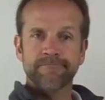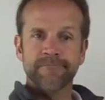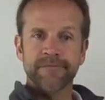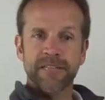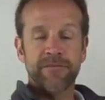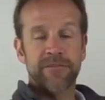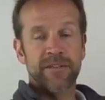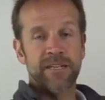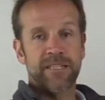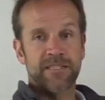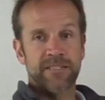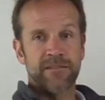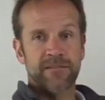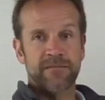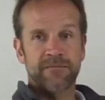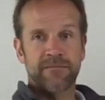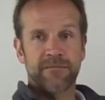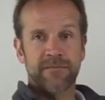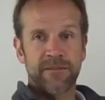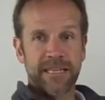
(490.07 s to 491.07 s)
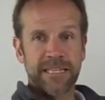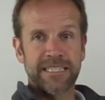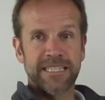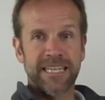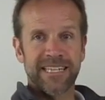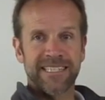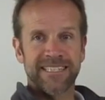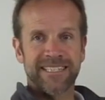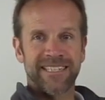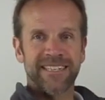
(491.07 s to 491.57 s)
if it is leak
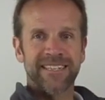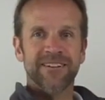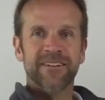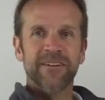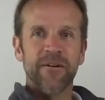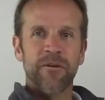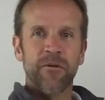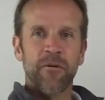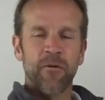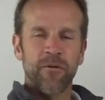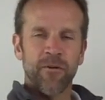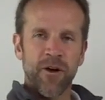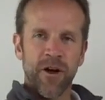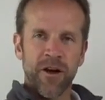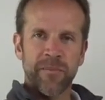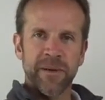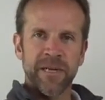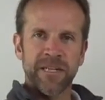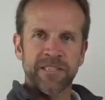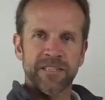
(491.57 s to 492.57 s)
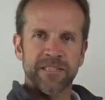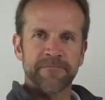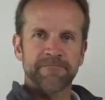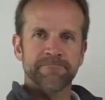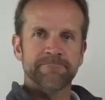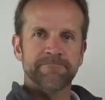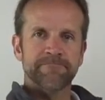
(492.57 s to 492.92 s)
testing or automation.